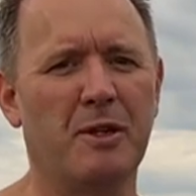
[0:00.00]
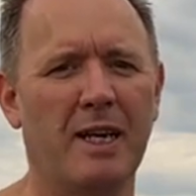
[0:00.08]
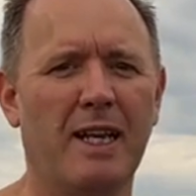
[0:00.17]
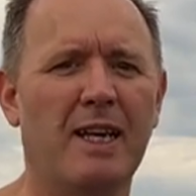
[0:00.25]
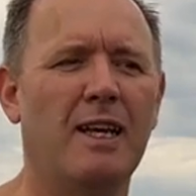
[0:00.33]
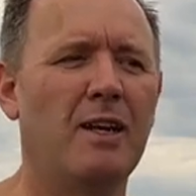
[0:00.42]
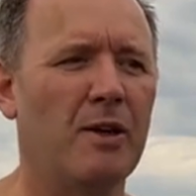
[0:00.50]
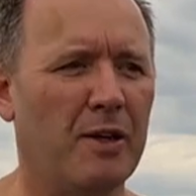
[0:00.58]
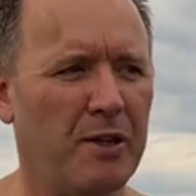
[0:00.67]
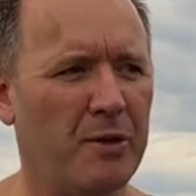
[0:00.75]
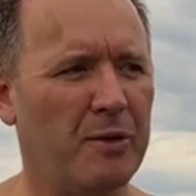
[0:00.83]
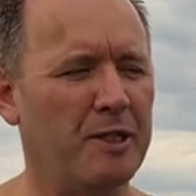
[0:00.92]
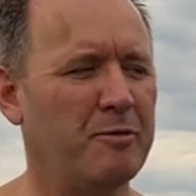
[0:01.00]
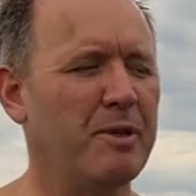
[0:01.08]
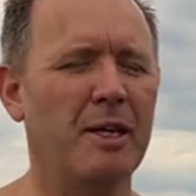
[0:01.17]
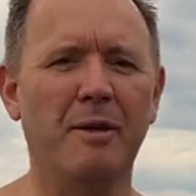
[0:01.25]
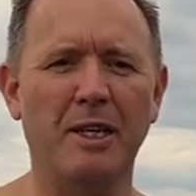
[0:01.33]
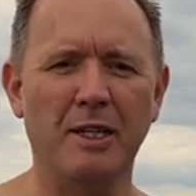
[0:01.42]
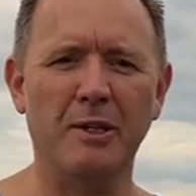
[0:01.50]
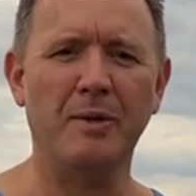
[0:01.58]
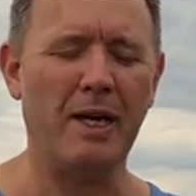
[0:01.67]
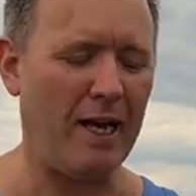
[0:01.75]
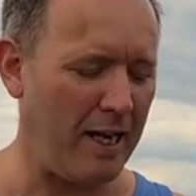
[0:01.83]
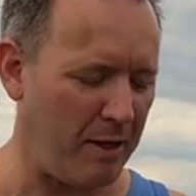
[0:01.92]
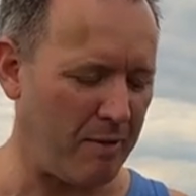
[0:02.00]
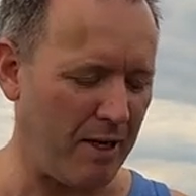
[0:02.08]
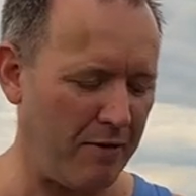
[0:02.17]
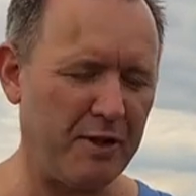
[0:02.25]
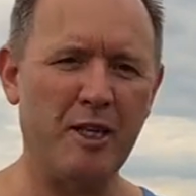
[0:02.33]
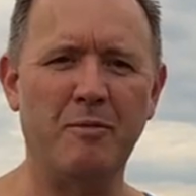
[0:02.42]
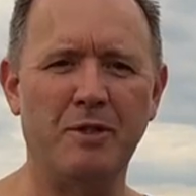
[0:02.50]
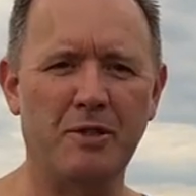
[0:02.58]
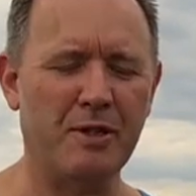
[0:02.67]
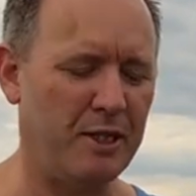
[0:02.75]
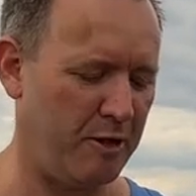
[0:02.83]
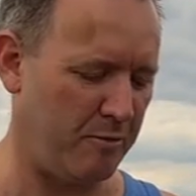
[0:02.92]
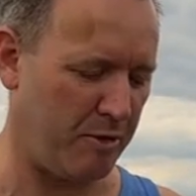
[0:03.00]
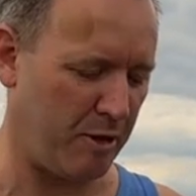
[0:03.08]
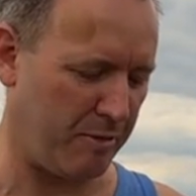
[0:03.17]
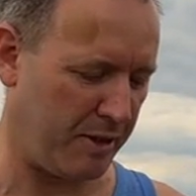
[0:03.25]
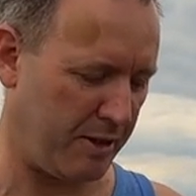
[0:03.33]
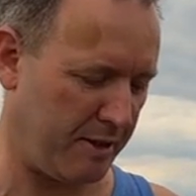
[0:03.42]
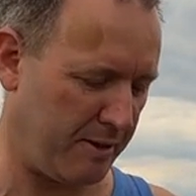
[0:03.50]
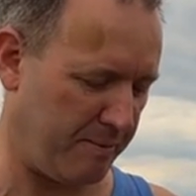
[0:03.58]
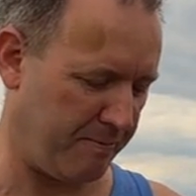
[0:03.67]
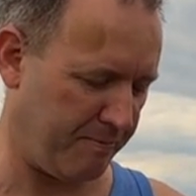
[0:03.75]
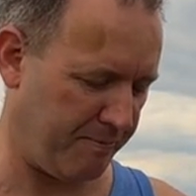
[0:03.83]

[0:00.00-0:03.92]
I'm gonna get a lot of noise, but I'm gonna do it anyway for demonstration purposes.